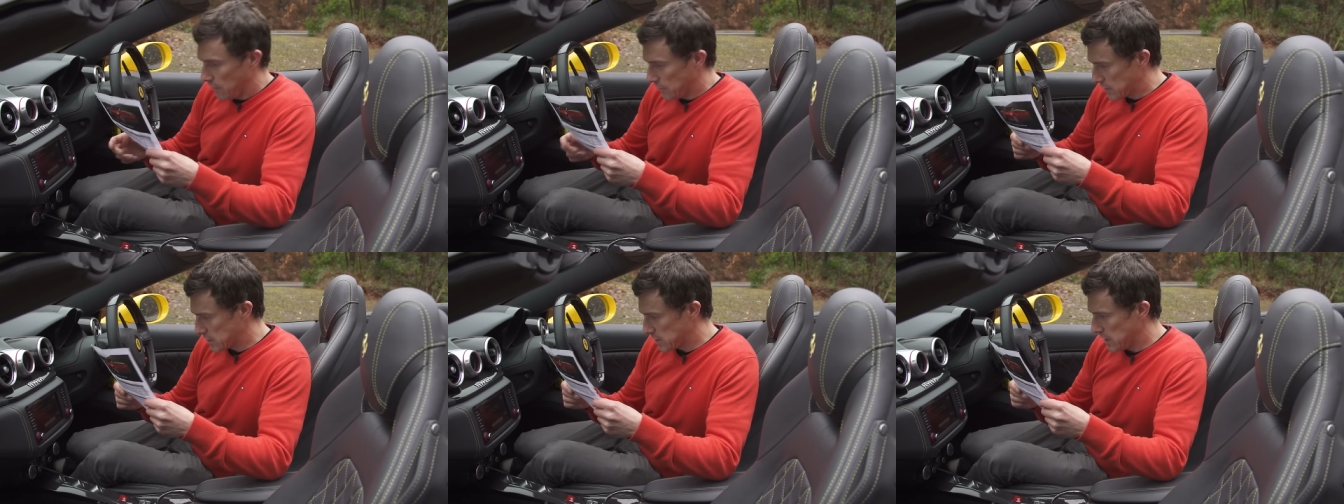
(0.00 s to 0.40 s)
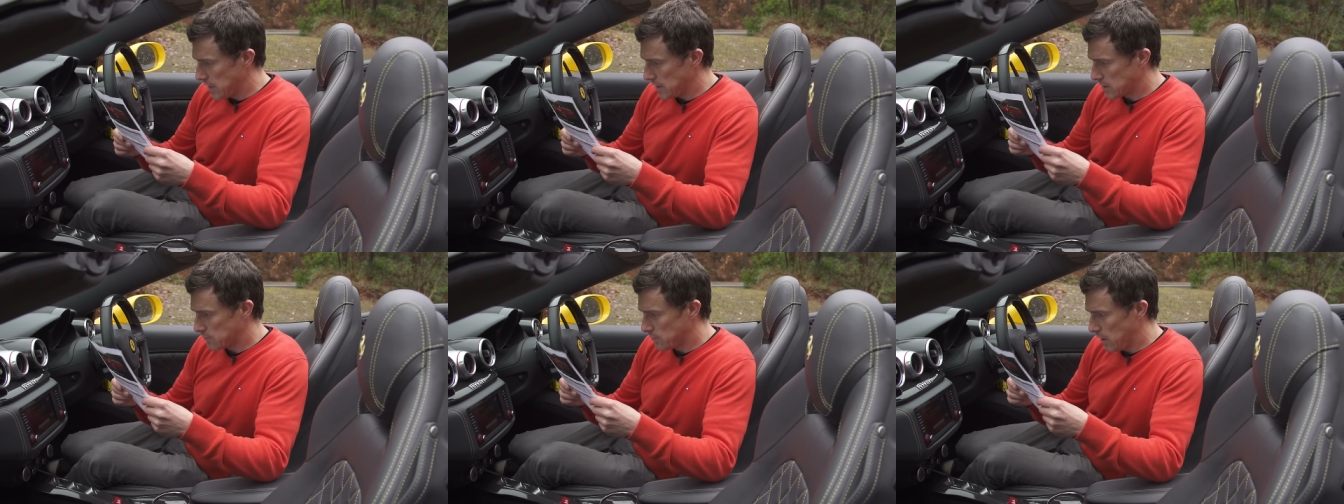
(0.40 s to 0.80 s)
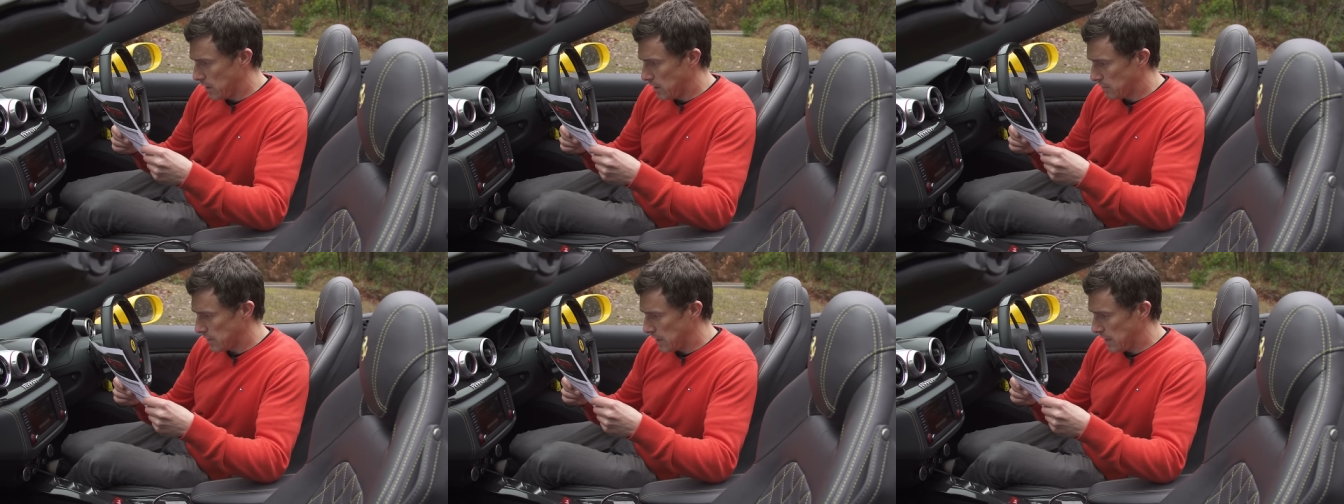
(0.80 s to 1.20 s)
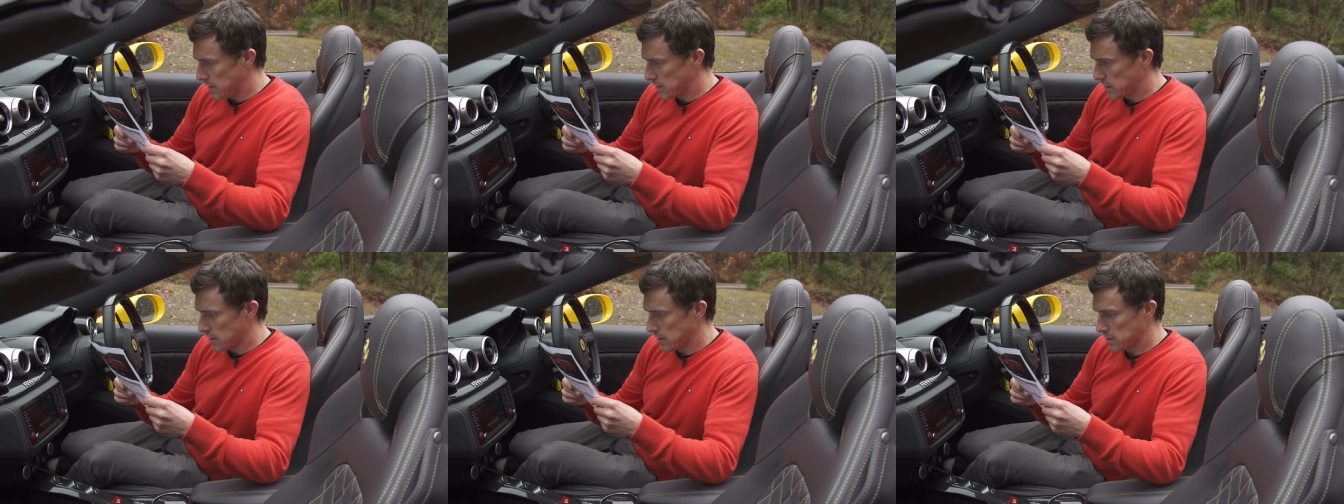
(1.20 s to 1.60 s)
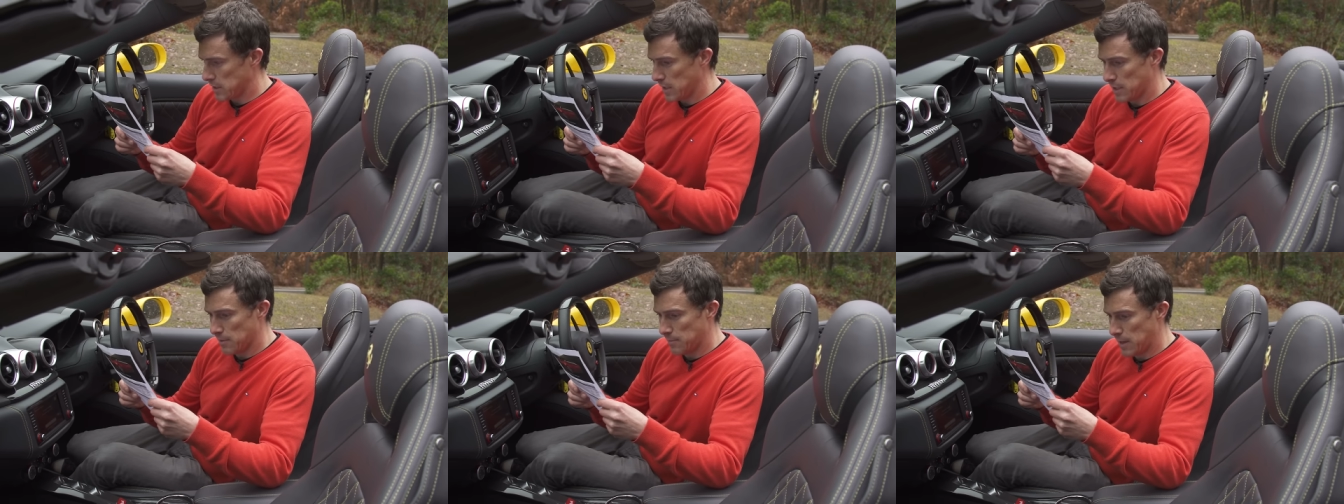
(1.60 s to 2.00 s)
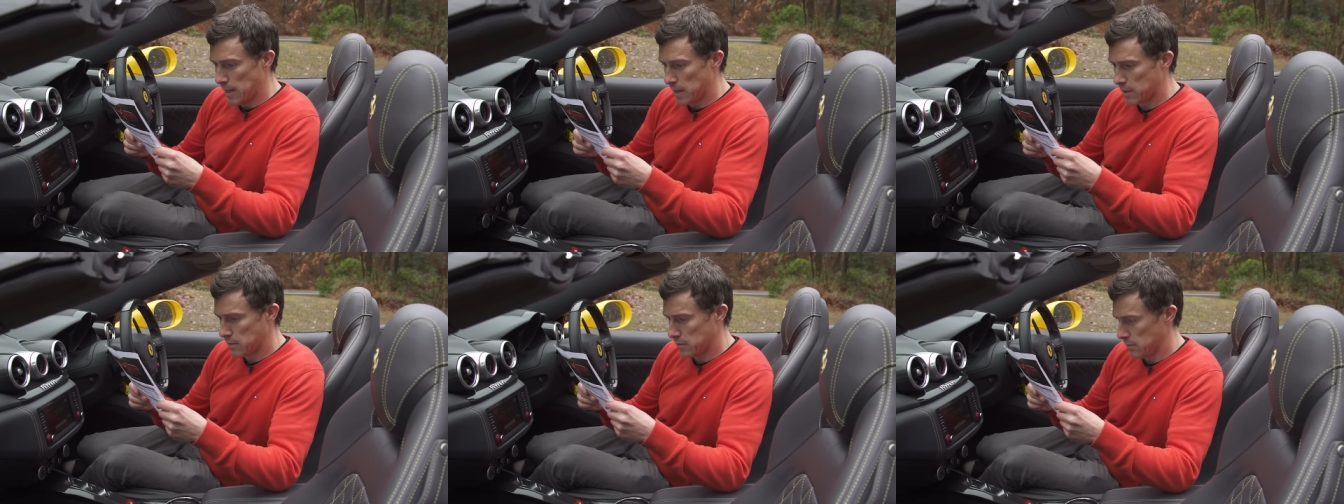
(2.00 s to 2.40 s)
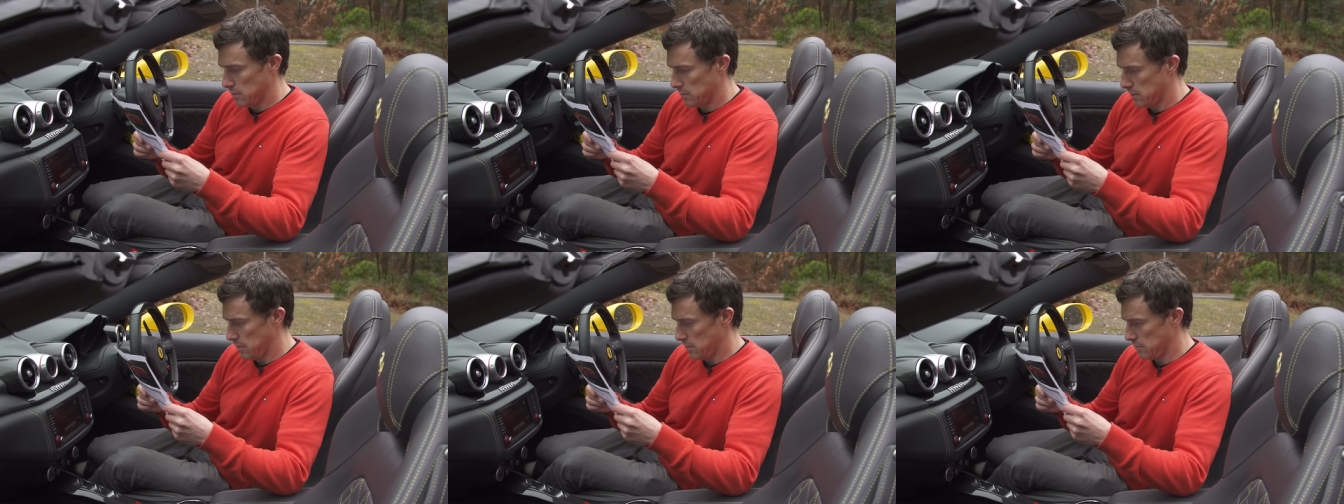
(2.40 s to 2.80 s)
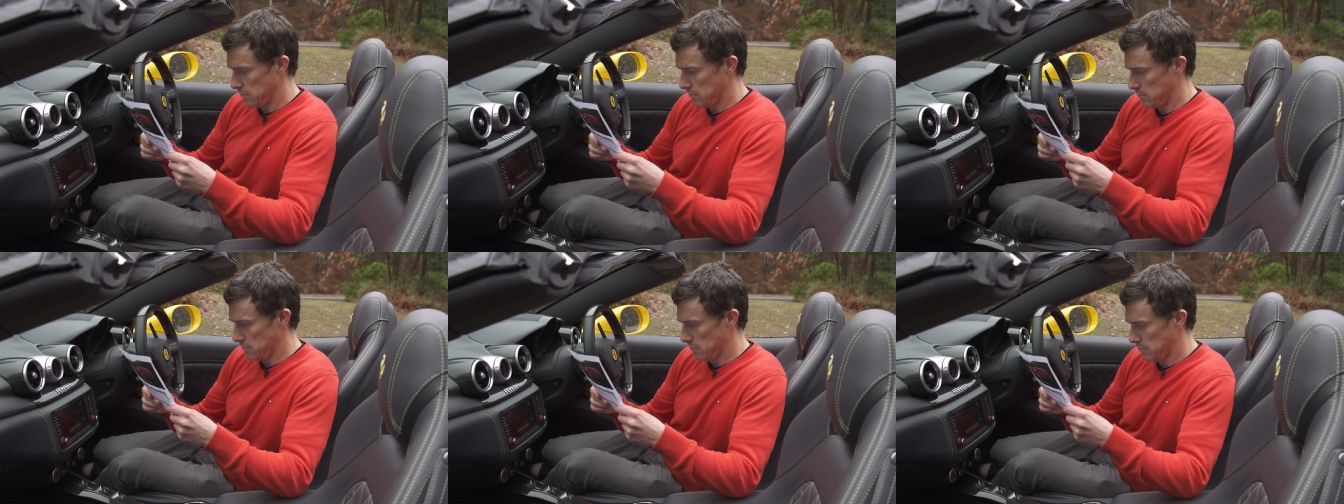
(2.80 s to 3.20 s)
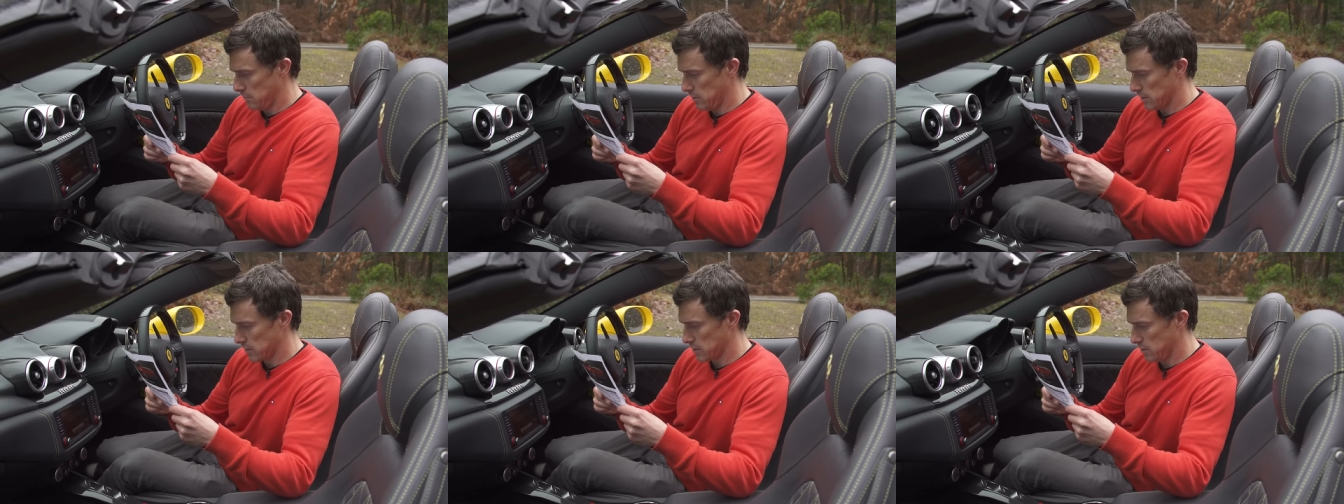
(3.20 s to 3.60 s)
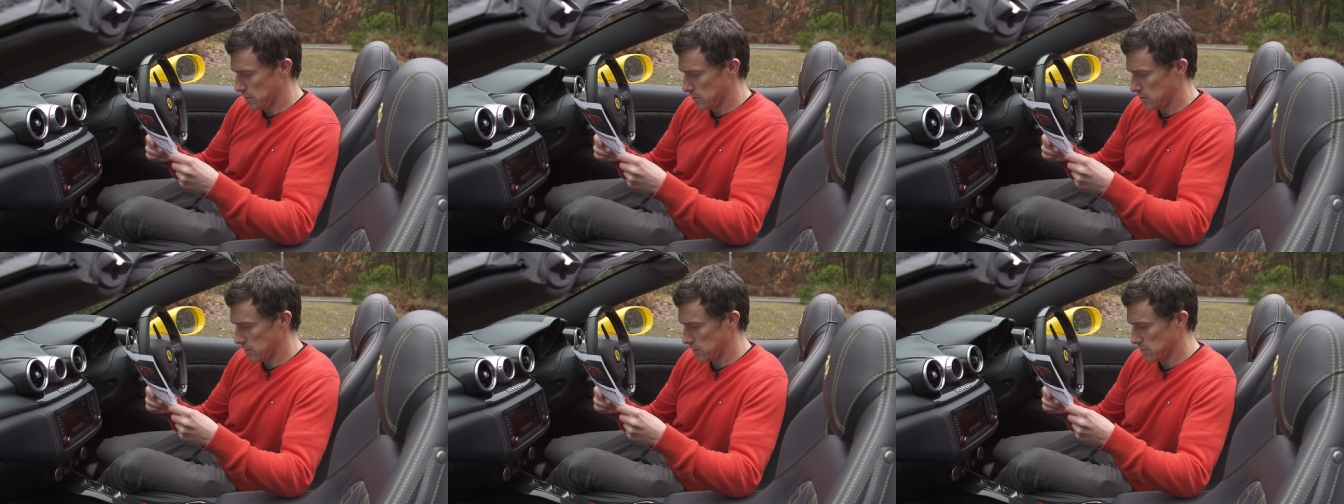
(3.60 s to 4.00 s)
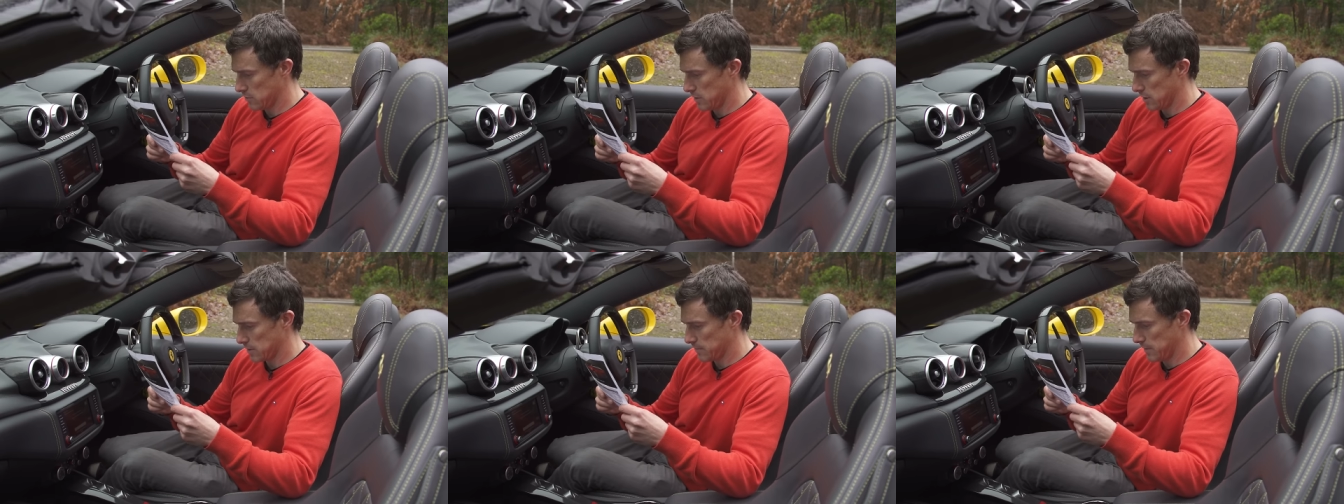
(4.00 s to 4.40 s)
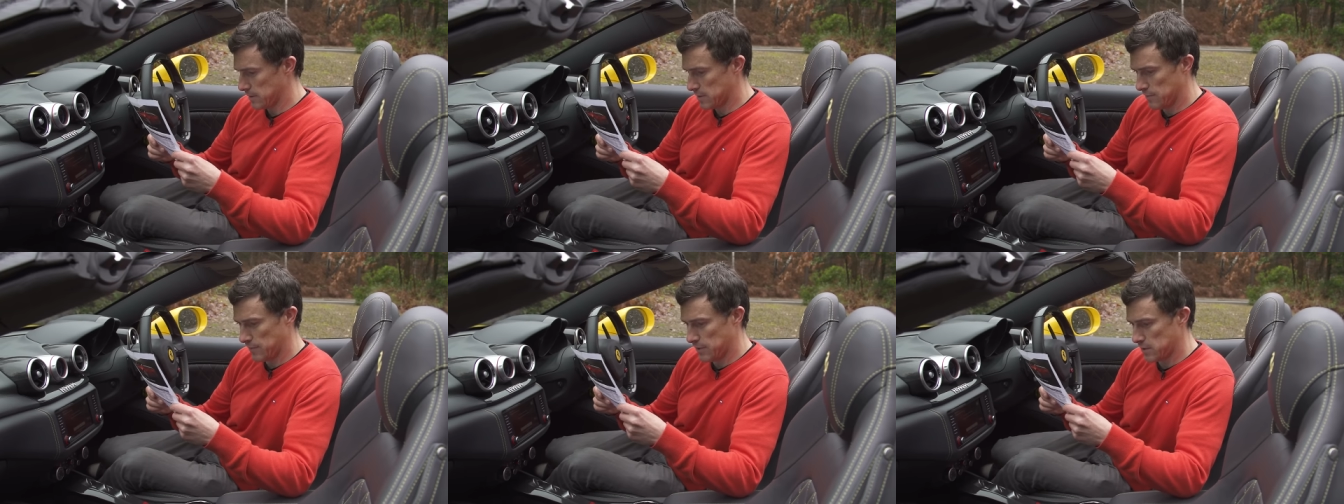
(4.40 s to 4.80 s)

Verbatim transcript: on the seats, well, that is going to set you back Oh my gosh, that's quite expensive.